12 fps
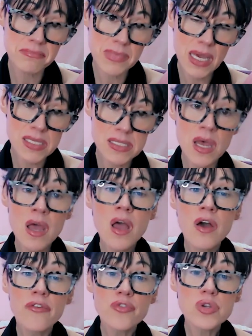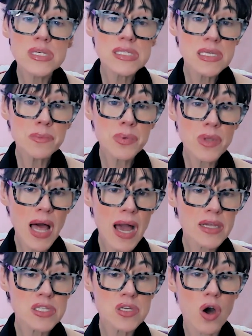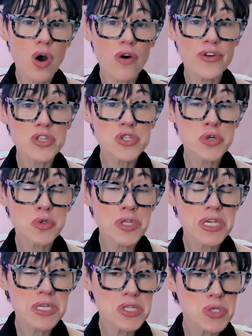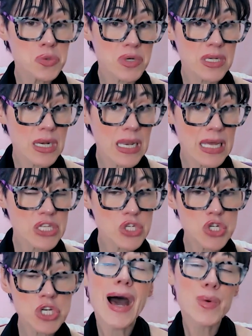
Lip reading: Yes, for the simple act of talking during lunch.